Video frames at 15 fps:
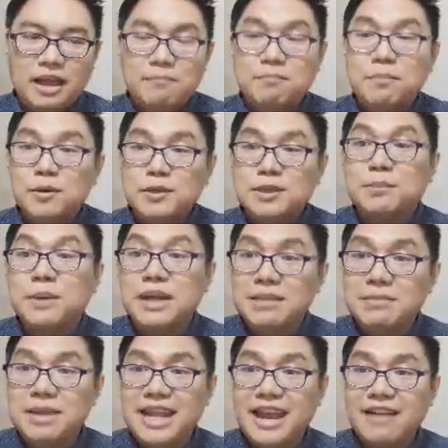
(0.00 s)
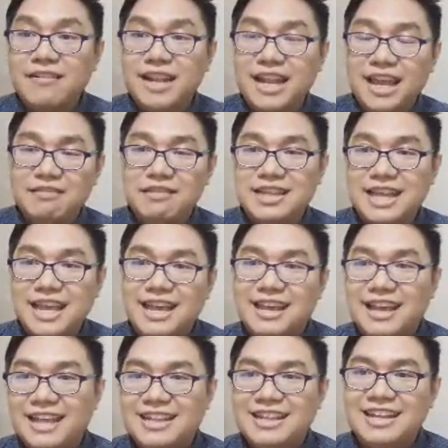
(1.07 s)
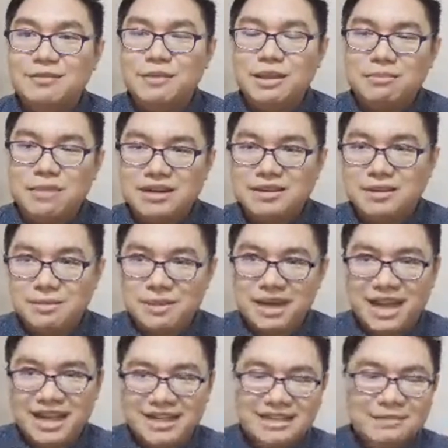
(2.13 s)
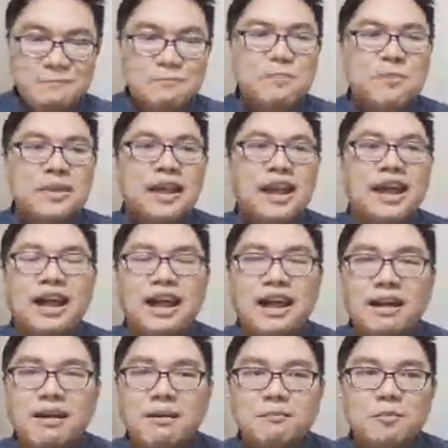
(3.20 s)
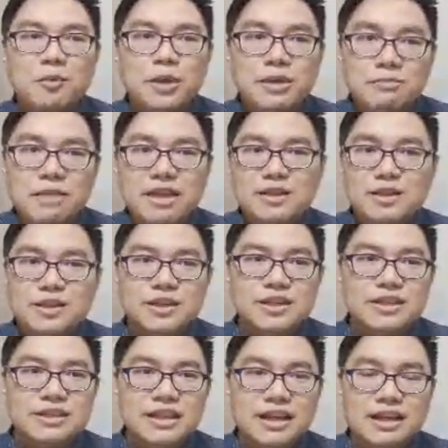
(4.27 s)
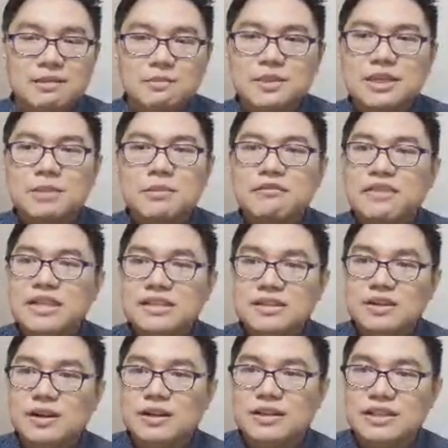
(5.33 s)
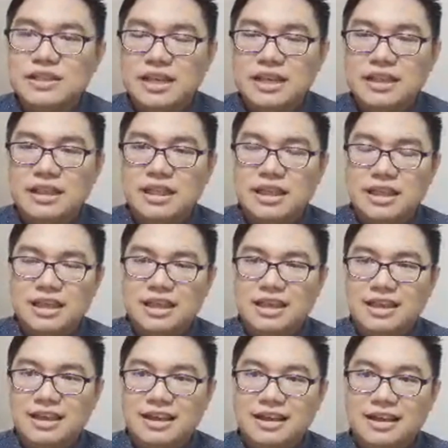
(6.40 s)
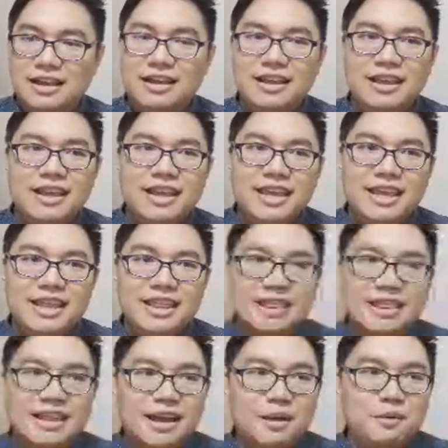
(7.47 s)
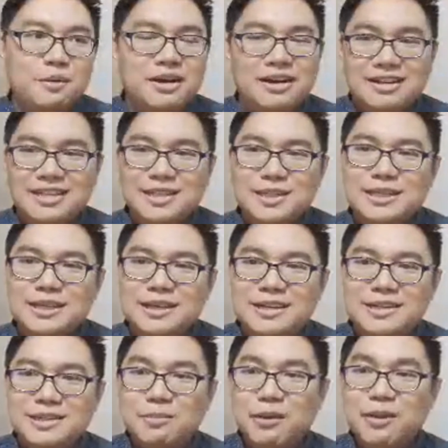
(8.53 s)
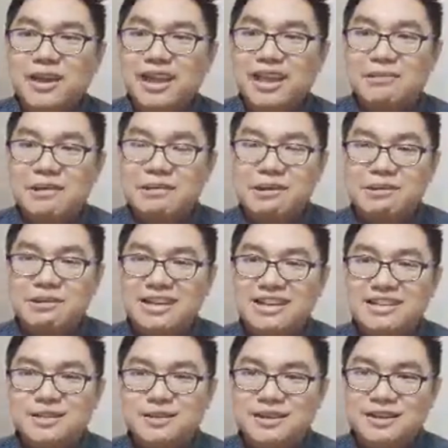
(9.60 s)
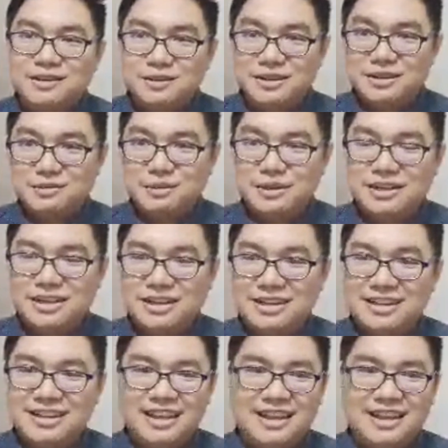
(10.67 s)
post-preliminary live that I did with Mark Sobrahani, we mentioned some of these girls in the in our small game about the shoulda, coulda, woulda